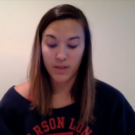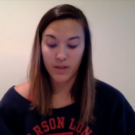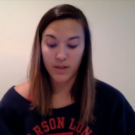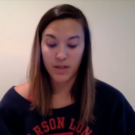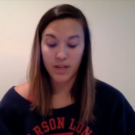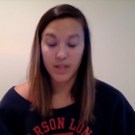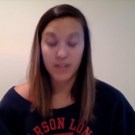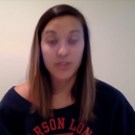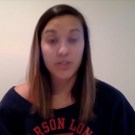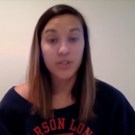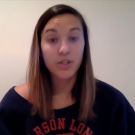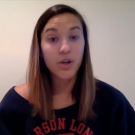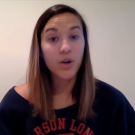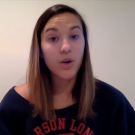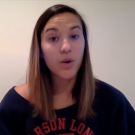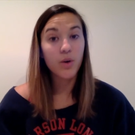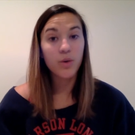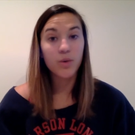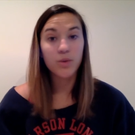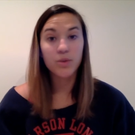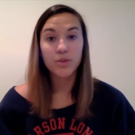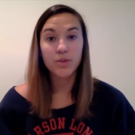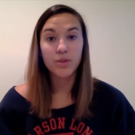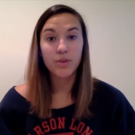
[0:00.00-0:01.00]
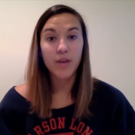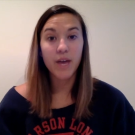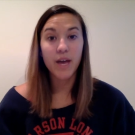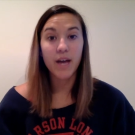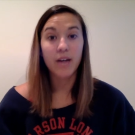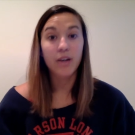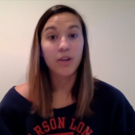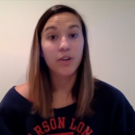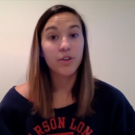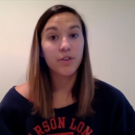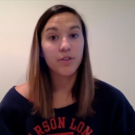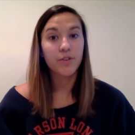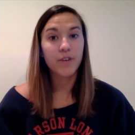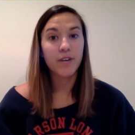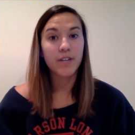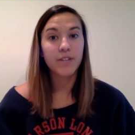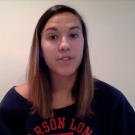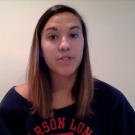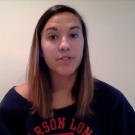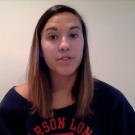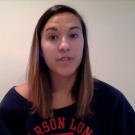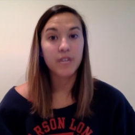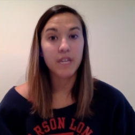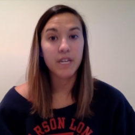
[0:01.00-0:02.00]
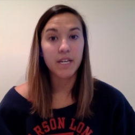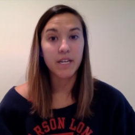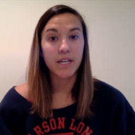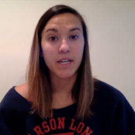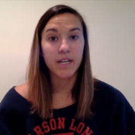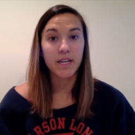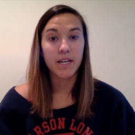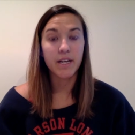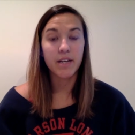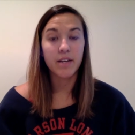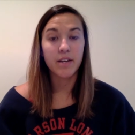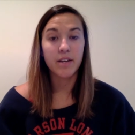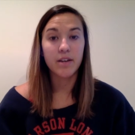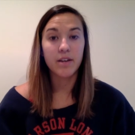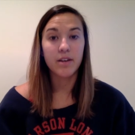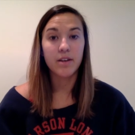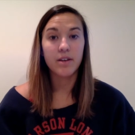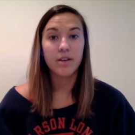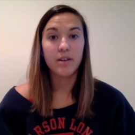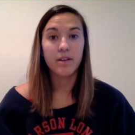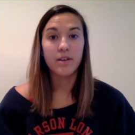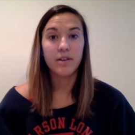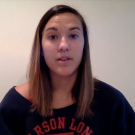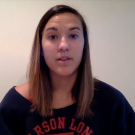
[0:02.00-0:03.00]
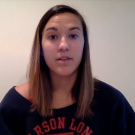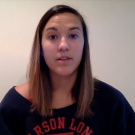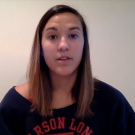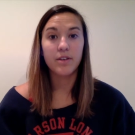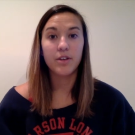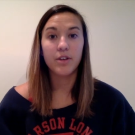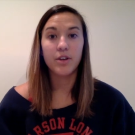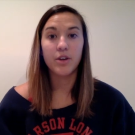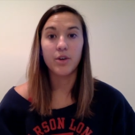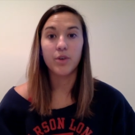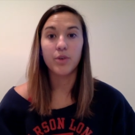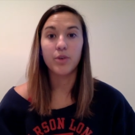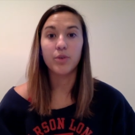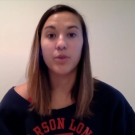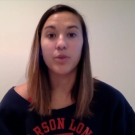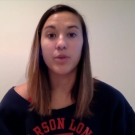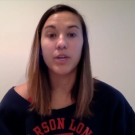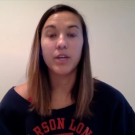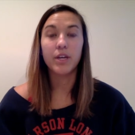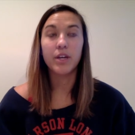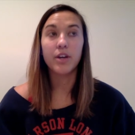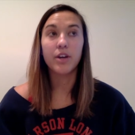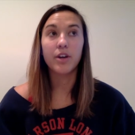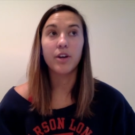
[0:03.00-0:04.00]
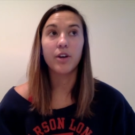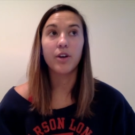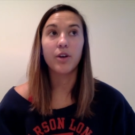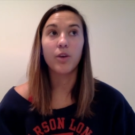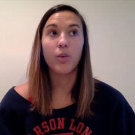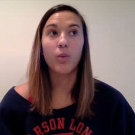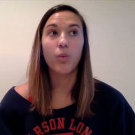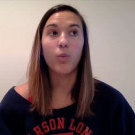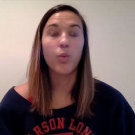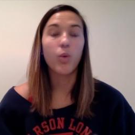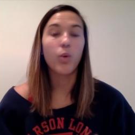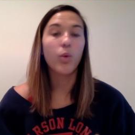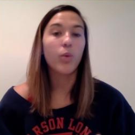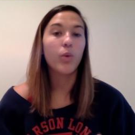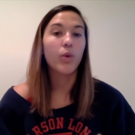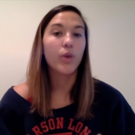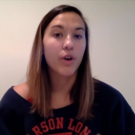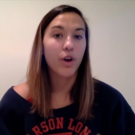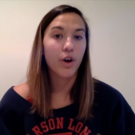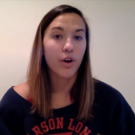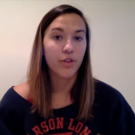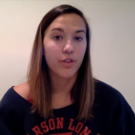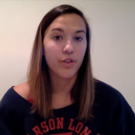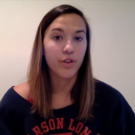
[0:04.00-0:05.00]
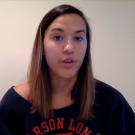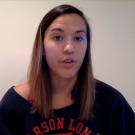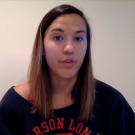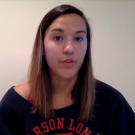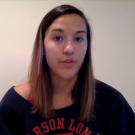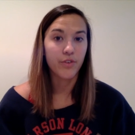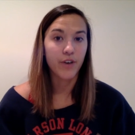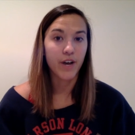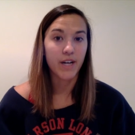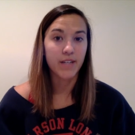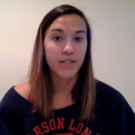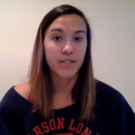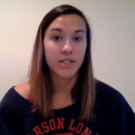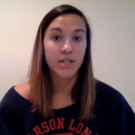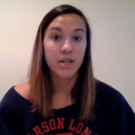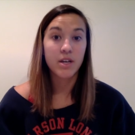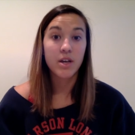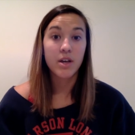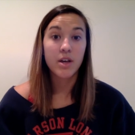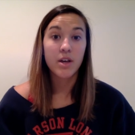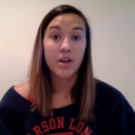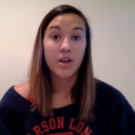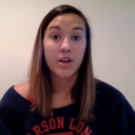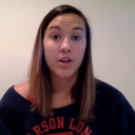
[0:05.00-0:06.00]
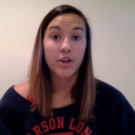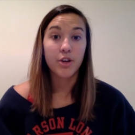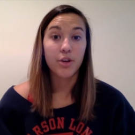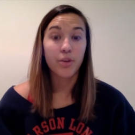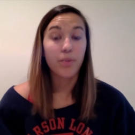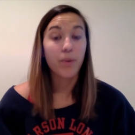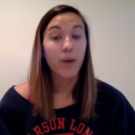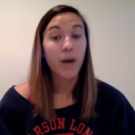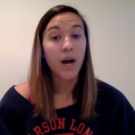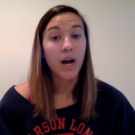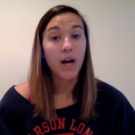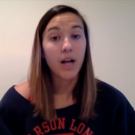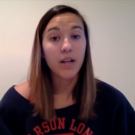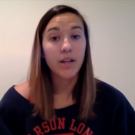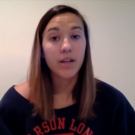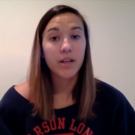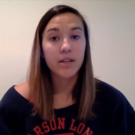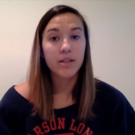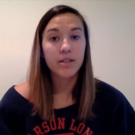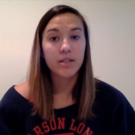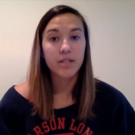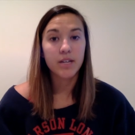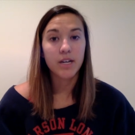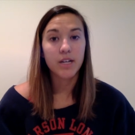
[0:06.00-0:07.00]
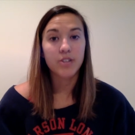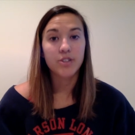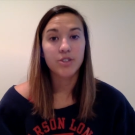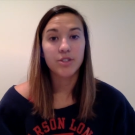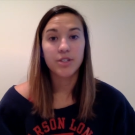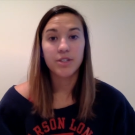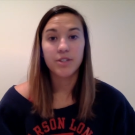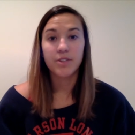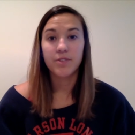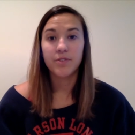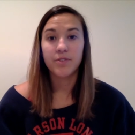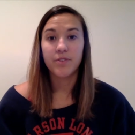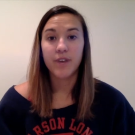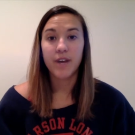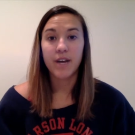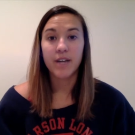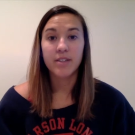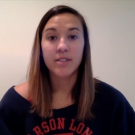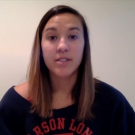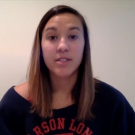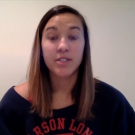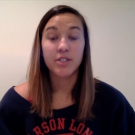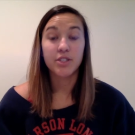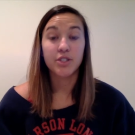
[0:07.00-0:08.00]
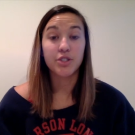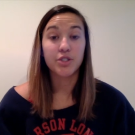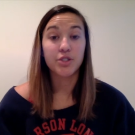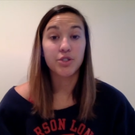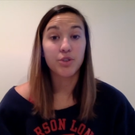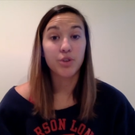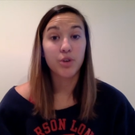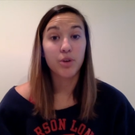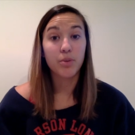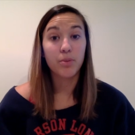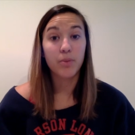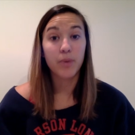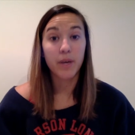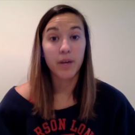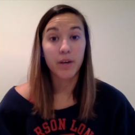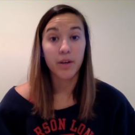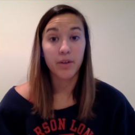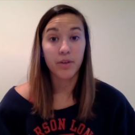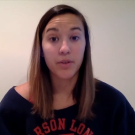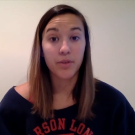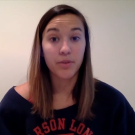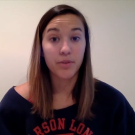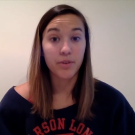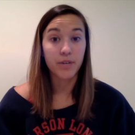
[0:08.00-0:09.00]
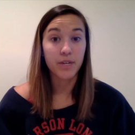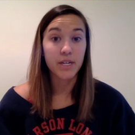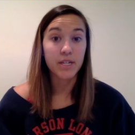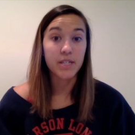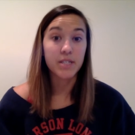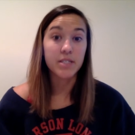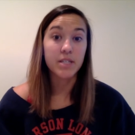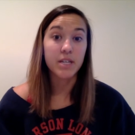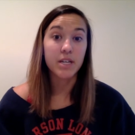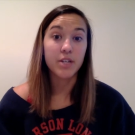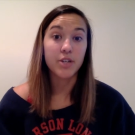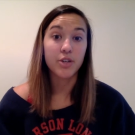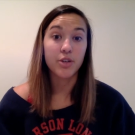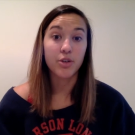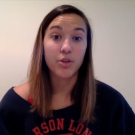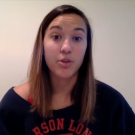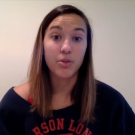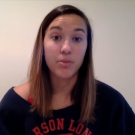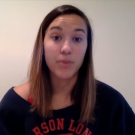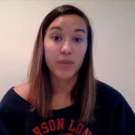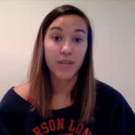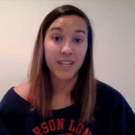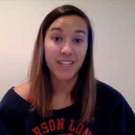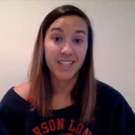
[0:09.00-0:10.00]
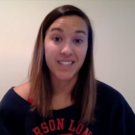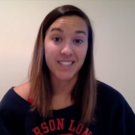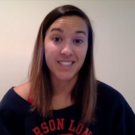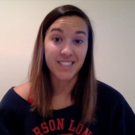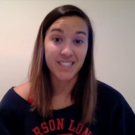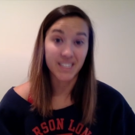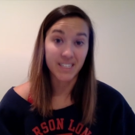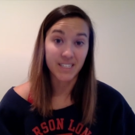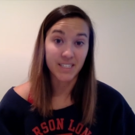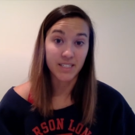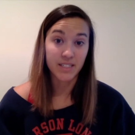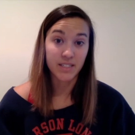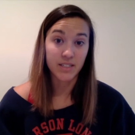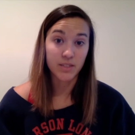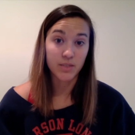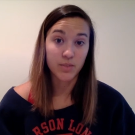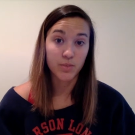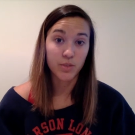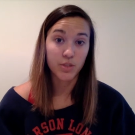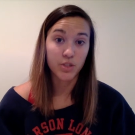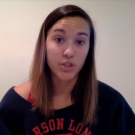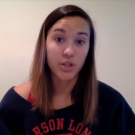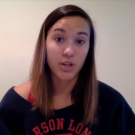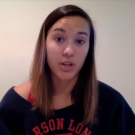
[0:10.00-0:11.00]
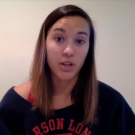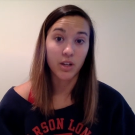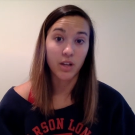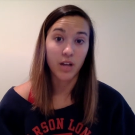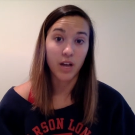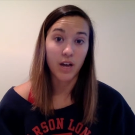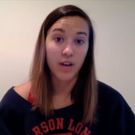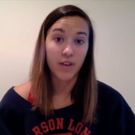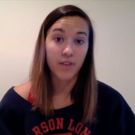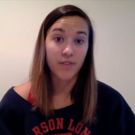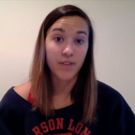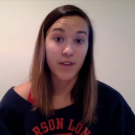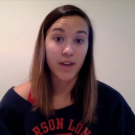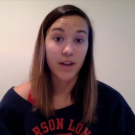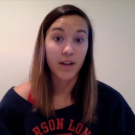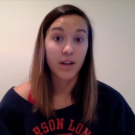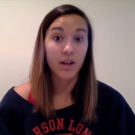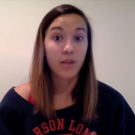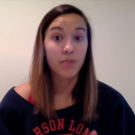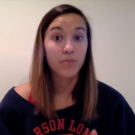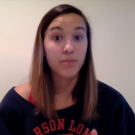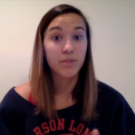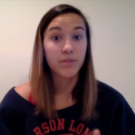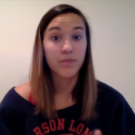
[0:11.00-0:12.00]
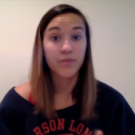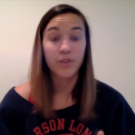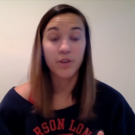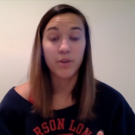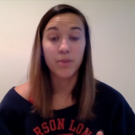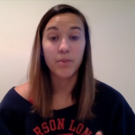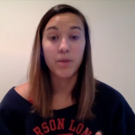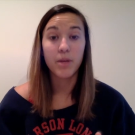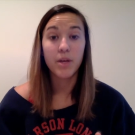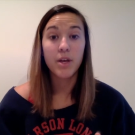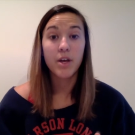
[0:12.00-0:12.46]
And so yeah, good fats are needed. And you'll hear, well, what are the good fats? Your polyunsaturated fats, such as your omega-3s and your omega-6s, which a lot of that comes from